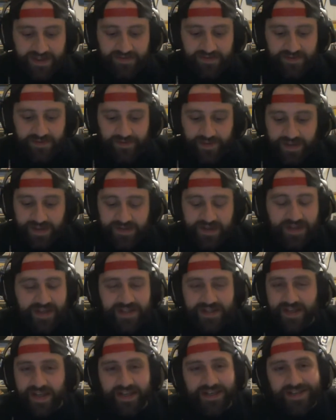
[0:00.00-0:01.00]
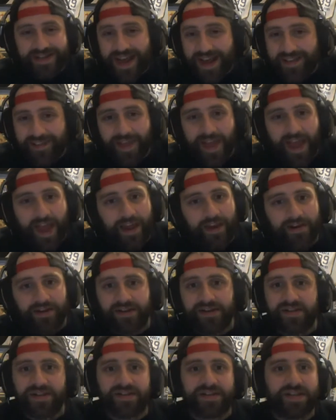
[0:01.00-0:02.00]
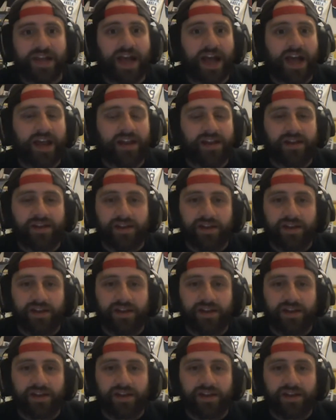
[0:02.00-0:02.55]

And he's not that. He's just not.